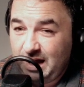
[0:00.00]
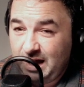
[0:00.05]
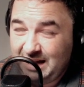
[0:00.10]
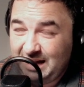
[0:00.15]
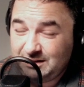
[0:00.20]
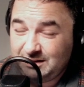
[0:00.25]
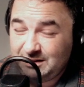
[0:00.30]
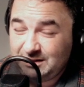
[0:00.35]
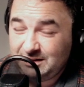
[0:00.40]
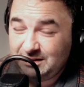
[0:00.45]

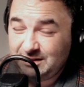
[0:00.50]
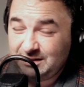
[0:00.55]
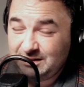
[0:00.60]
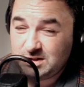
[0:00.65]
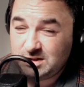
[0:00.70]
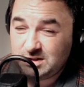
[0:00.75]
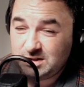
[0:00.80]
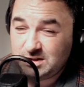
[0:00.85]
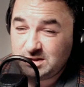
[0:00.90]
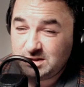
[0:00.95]
And the
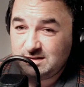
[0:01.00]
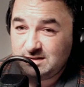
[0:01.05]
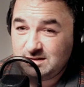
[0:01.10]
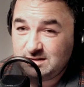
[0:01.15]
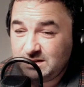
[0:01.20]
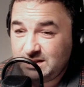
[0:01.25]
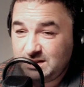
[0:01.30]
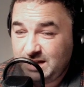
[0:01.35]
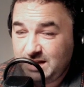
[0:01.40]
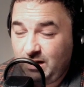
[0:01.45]
following season,
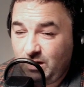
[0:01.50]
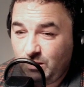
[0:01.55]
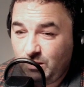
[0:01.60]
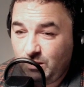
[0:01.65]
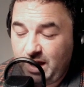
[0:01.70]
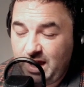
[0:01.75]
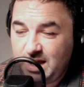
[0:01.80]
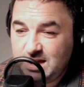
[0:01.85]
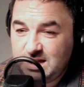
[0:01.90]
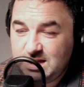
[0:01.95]
yeah,
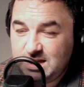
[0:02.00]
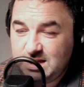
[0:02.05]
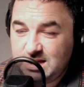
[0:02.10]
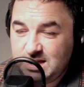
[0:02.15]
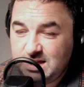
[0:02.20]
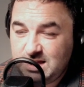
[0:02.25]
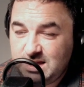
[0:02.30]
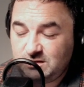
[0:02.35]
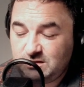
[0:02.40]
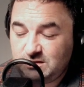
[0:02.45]
okay, he
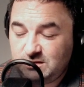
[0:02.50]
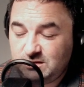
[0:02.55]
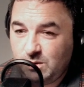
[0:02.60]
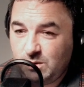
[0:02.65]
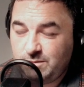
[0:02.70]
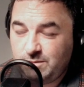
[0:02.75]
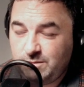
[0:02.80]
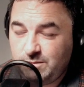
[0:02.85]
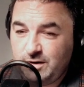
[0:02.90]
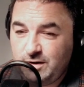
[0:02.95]
gets the 2
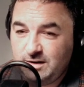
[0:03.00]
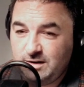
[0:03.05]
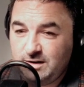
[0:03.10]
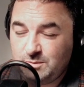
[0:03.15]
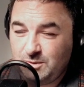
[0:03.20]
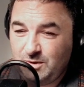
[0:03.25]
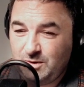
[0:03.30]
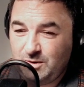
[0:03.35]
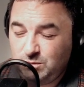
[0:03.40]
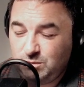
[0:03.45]
cup finals,
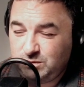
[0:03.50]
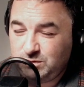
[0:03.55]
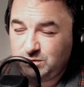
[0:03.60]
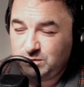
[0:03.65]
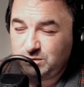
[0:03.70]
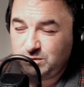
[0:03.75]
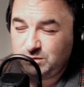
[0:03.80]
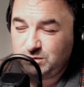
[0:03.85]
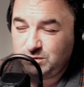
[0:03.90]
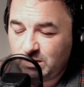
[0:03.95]
but the
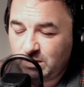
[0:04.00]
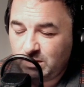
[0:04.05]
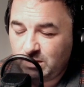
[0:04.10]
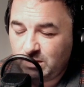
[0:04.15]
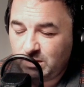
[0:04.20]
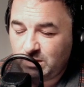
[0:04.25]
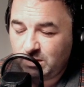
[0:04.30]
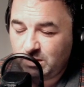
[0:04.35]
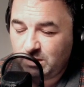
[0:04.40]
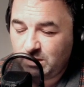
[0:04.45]
football
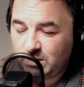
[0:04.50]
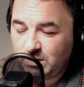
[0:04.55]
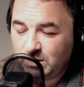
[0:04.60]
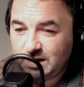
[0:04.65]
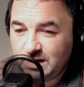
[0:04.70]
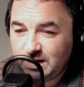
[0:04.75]
wasn't good.